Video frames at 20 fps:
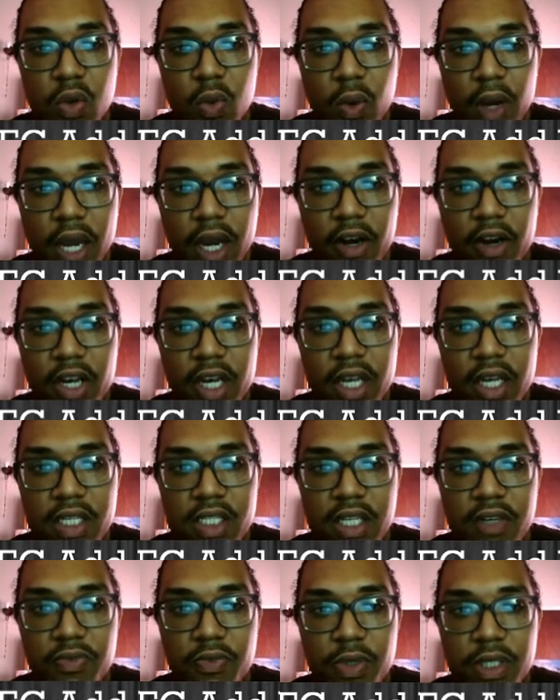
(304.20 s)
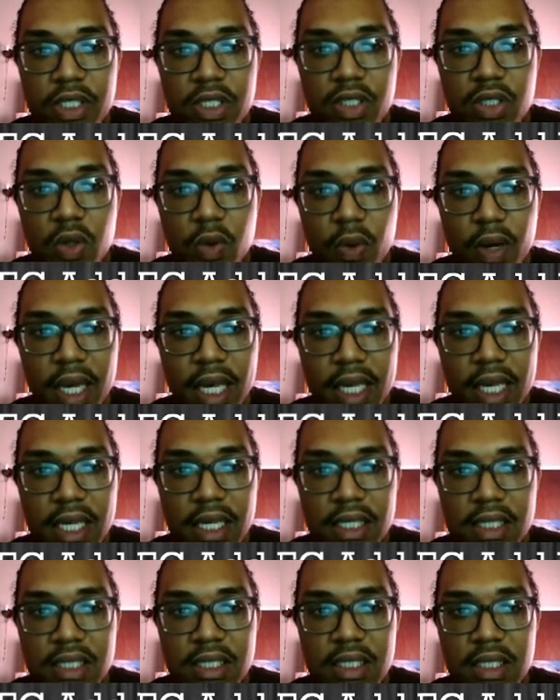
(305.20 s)
squaring this. If we square
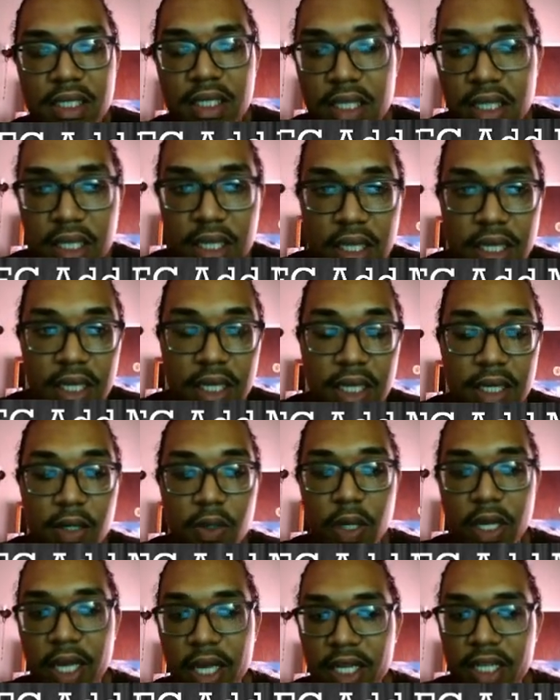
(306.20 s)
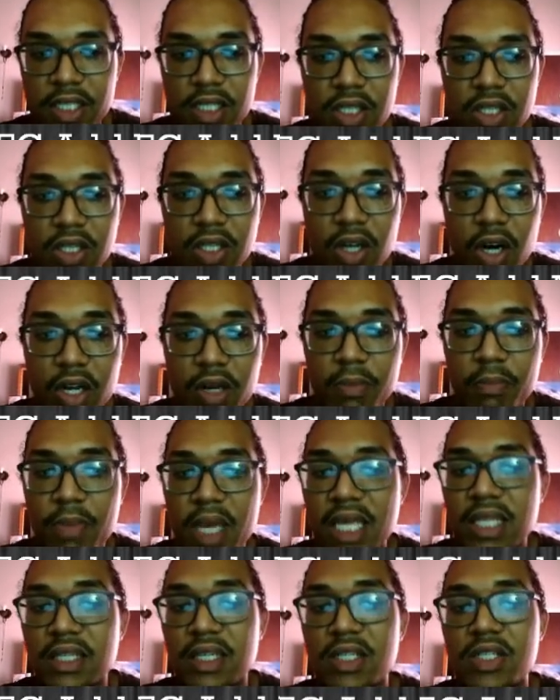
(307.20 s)
this, it is not
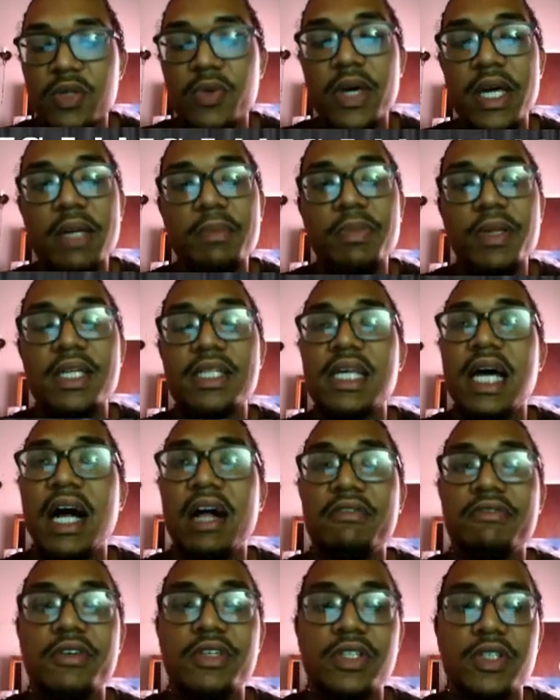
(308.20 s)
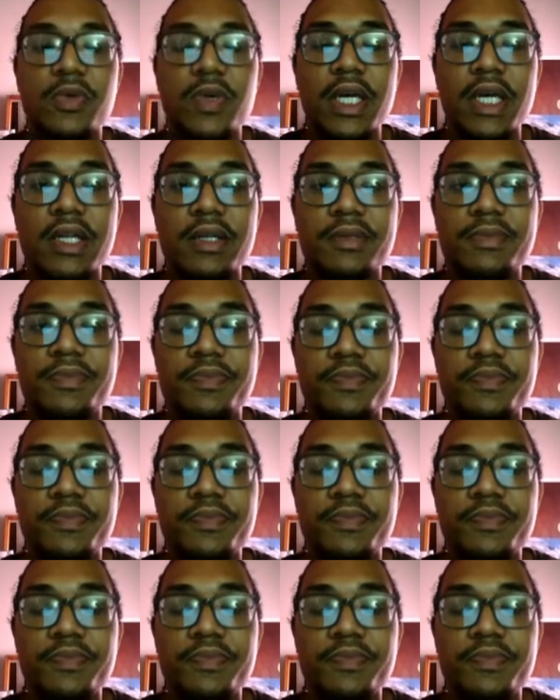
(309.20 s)
beta squared plus alpha squared.